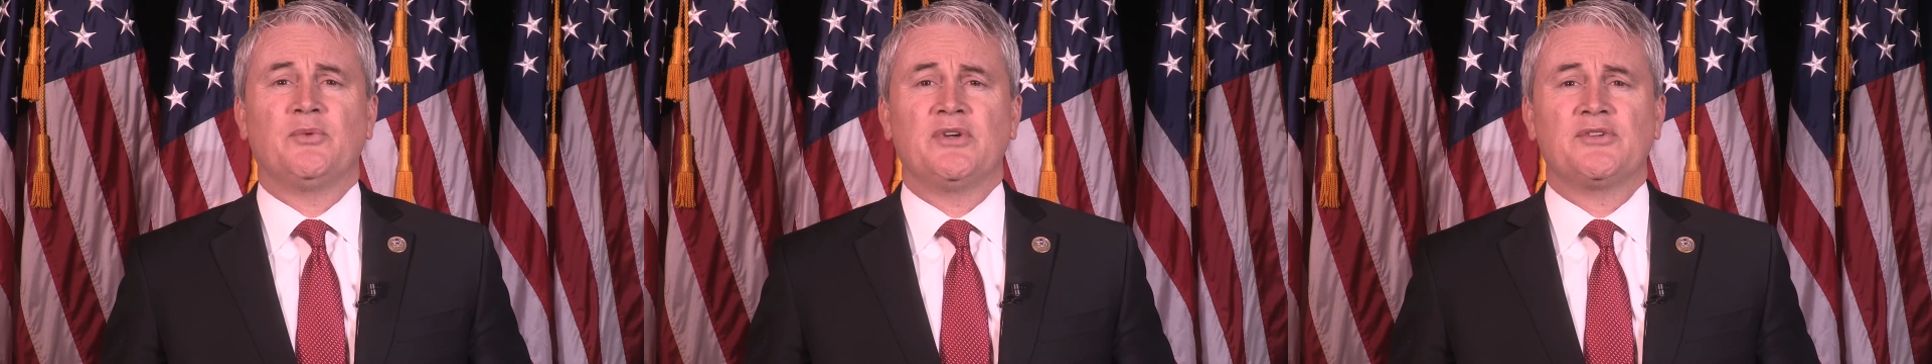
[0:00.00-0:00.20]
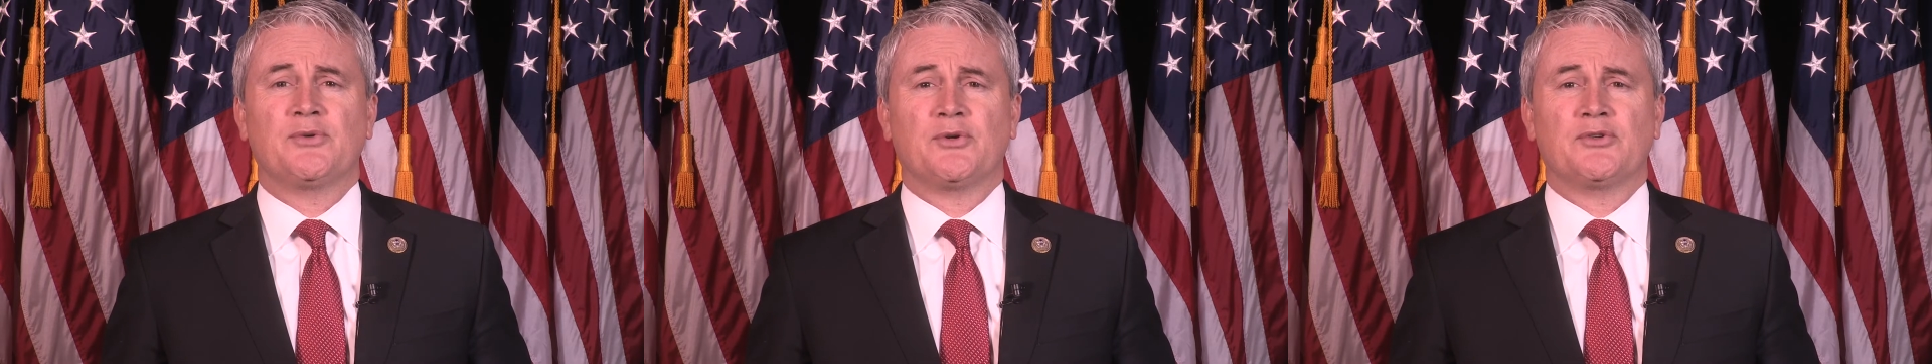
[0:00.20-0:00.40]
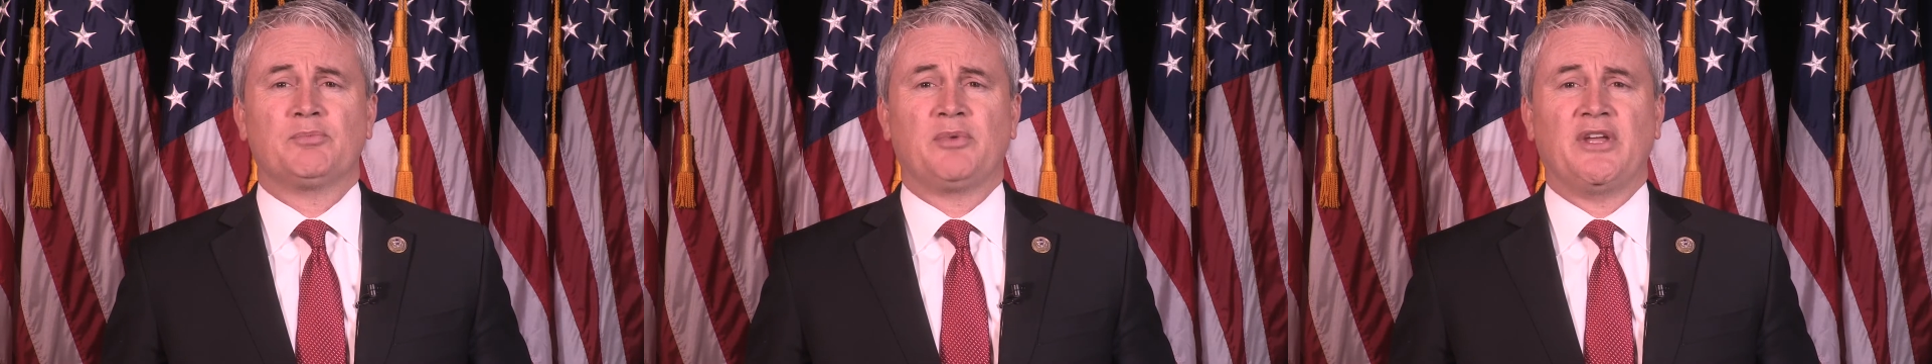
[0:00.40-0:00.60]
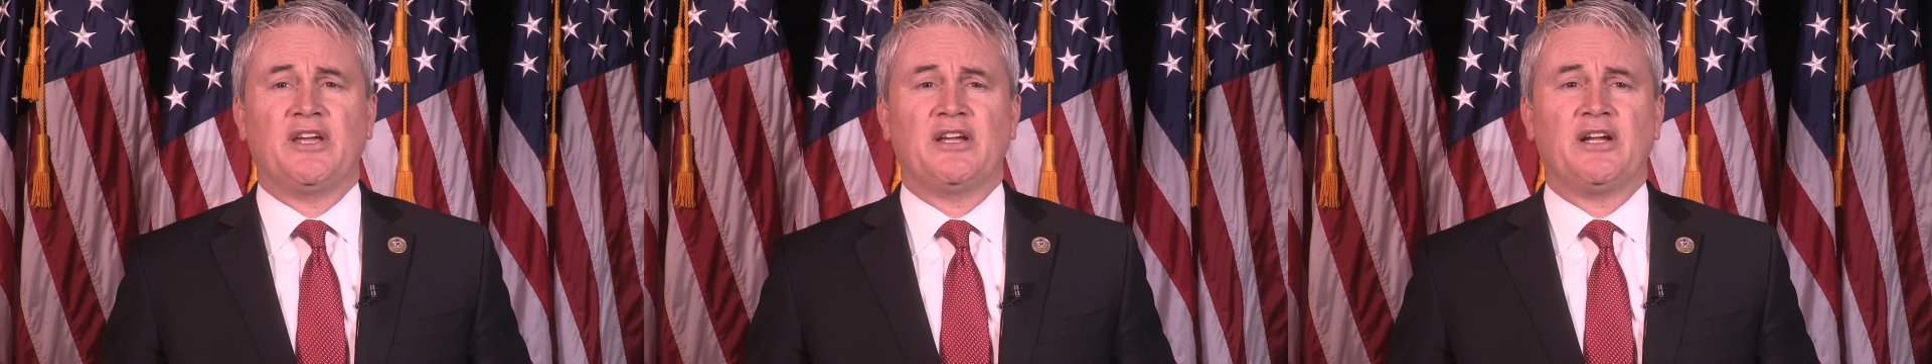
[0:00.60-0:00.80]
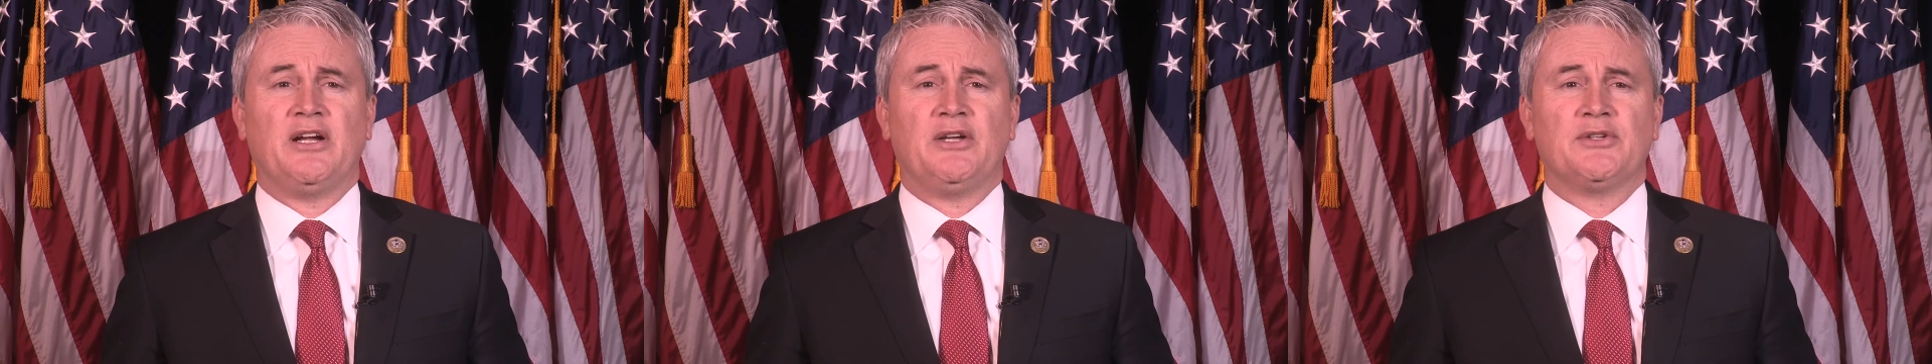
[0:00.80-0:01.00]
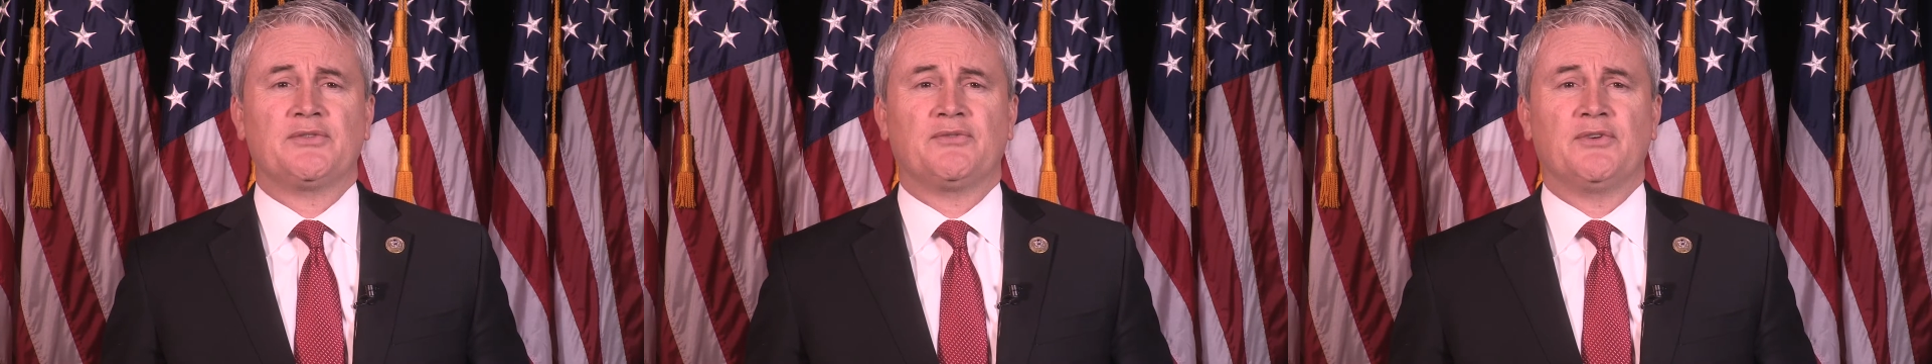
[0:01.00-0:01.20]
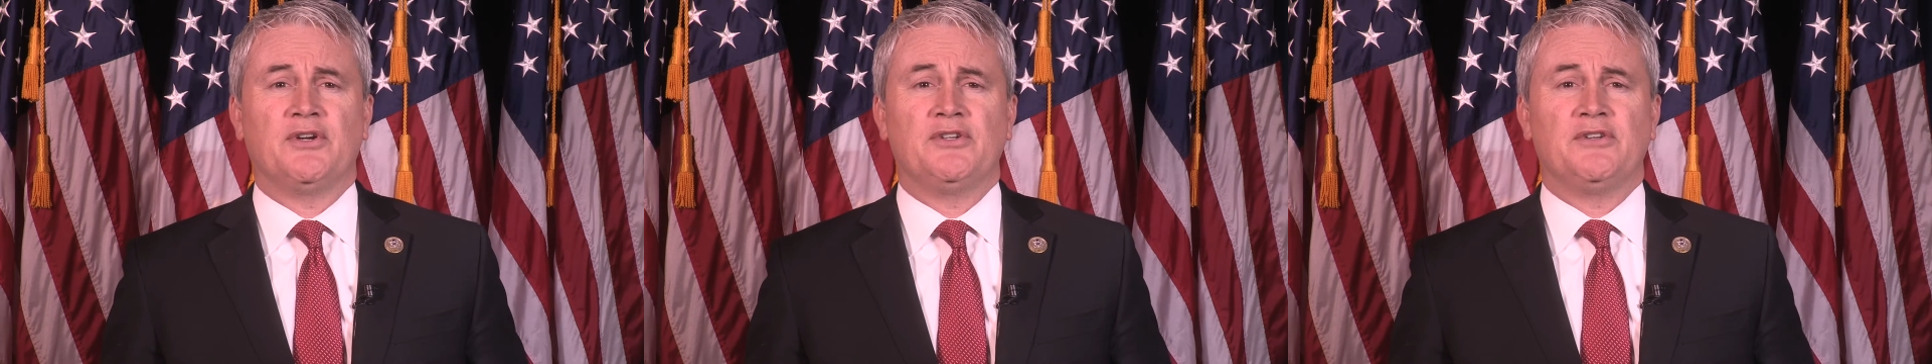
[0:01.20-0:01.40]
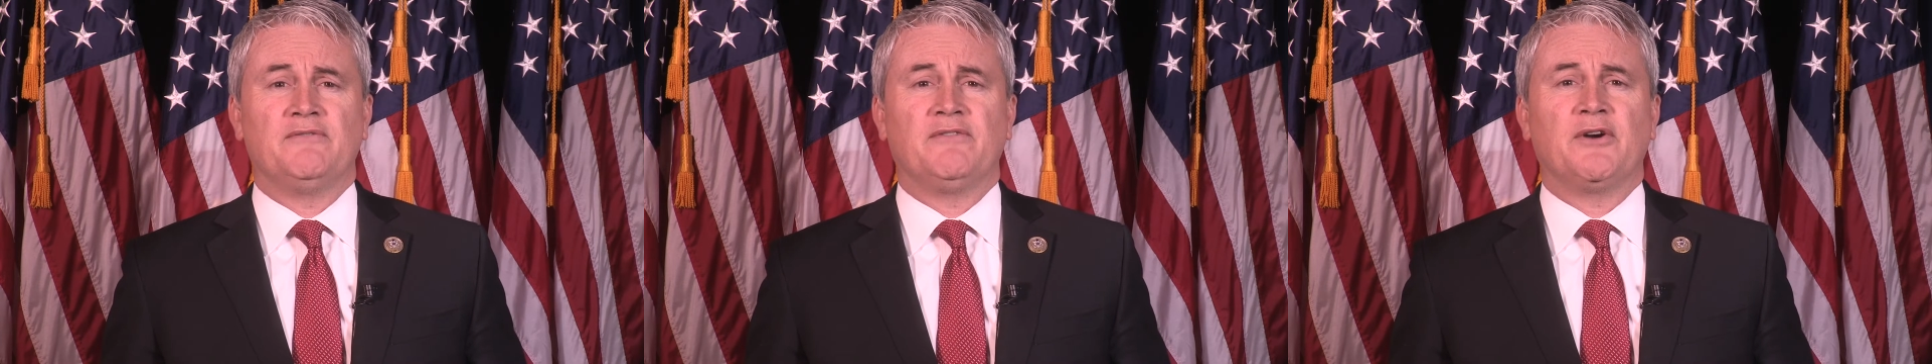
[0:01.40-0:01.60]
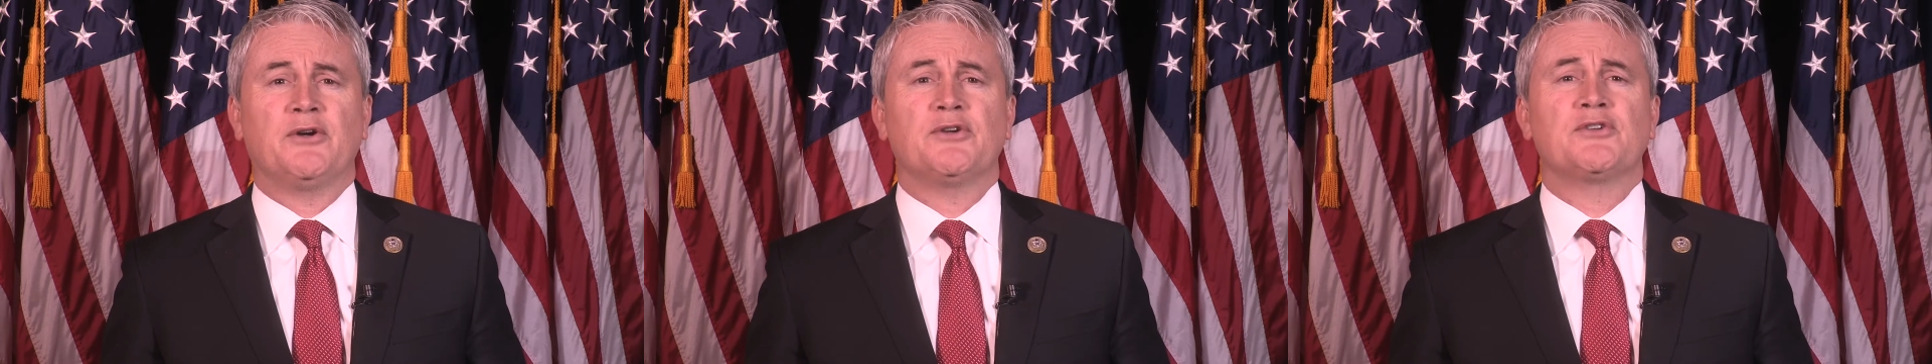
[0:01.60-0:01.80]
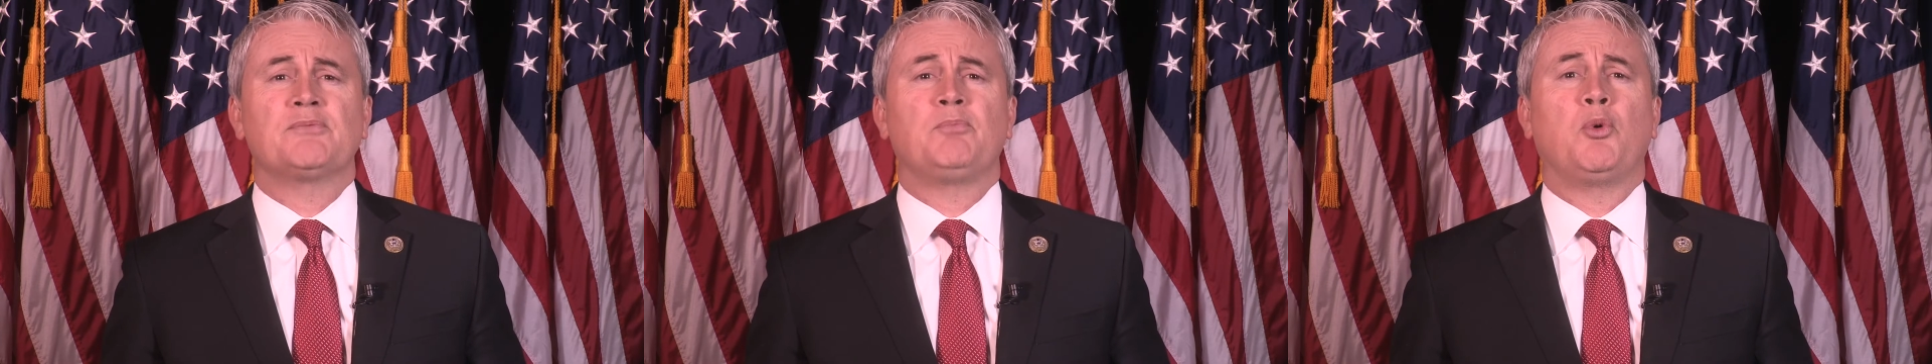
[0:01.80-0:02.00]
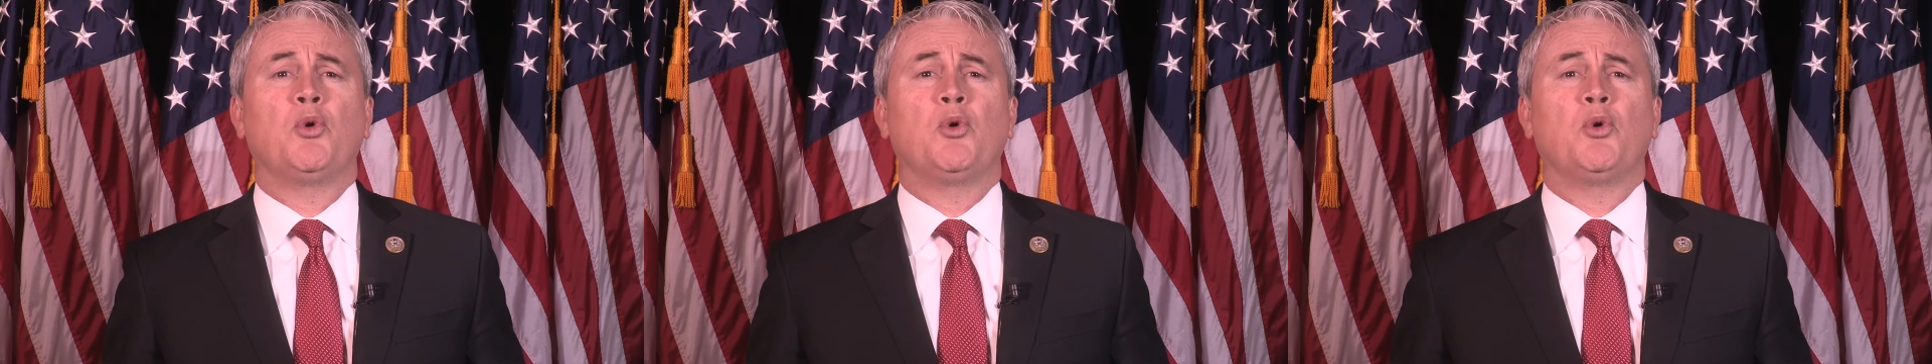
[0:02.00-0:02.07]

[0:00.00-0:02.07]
resource plan calls for a diverse